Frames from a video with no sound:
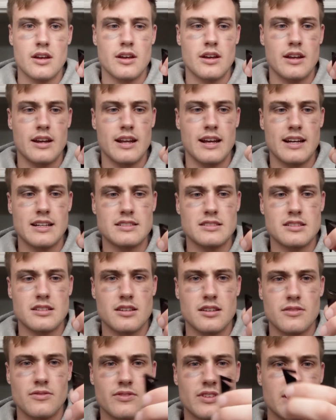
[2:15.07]
and it has a
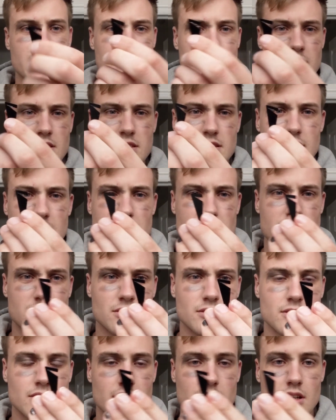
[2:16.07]
convenient
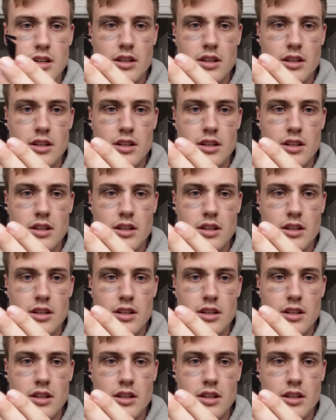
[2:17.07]
stencil.